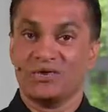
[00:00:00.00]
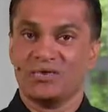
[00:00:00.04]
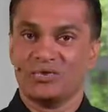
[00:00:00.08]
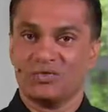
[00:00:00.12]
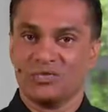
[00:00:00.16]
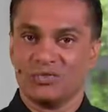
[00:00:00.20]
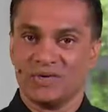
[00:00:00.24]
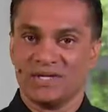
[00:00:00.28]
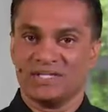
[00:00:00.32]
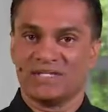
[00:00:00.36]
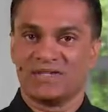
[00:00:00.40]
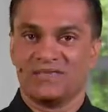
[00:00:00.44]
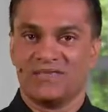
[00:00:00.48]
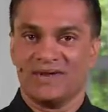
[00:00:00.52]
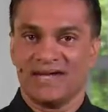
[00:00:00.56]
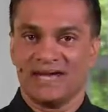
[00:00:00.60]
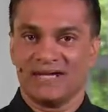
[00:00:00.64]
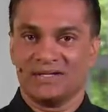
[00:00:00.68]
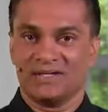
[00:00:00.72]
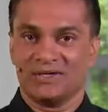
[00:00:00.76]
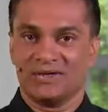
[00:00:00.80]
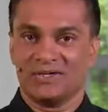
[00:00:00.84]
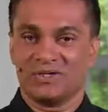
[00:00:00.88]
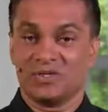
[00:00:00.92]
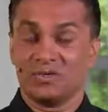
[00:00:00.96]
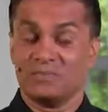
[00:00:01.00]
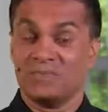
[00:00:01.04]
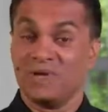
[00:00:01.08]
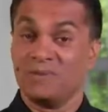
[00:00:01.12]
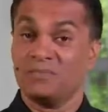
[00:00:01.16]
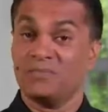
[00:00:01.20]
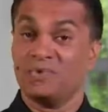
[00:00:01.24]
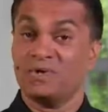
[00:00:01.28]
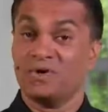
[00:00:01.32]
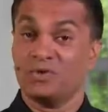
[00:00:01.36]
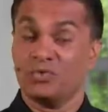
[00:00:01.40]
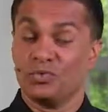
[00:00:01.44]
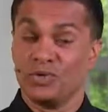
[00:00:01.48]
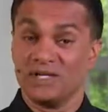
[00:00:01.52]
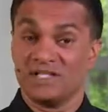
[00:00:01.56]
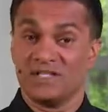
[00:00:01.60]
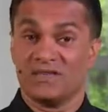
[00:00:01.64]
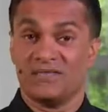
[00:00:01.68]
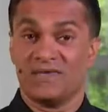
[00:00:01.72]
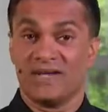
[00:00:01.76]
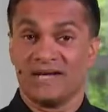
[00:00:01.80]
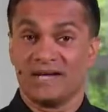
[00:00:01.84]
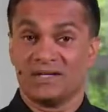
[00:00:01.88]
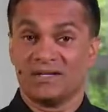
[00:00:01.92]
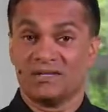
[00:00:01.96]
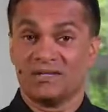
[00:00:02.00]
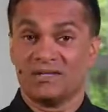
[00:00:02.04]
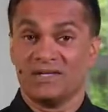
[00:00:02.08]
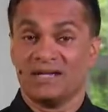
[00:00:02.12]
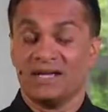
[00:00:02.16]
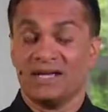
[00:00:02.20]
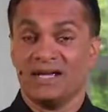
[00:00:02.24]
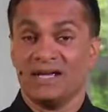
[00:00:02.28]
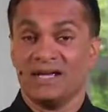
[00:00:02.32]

Risk factors. Remember, a risk factor